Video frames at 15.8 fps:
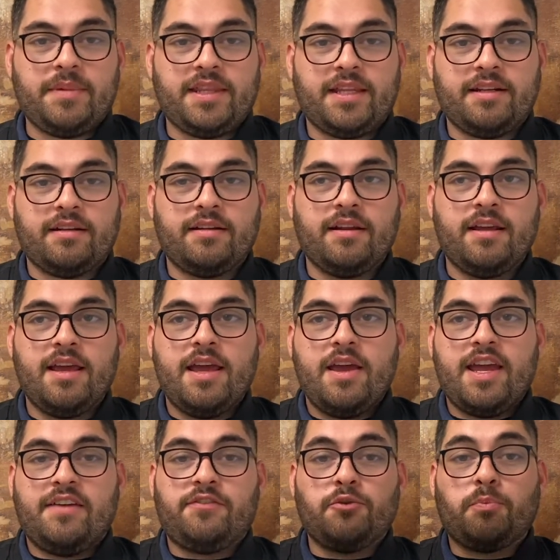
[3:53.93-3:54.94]
and then
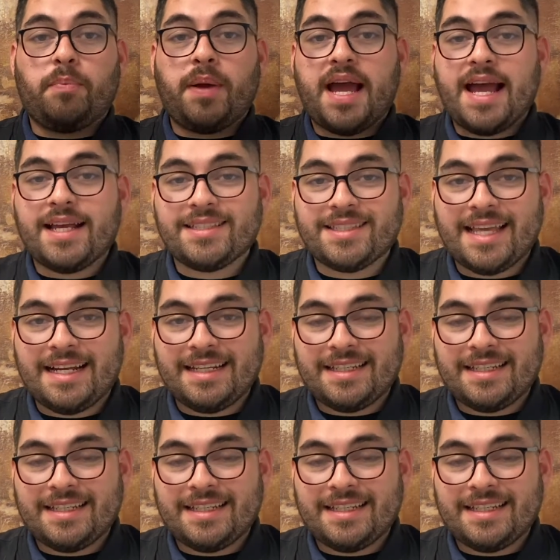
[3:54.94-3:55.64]
if you pass that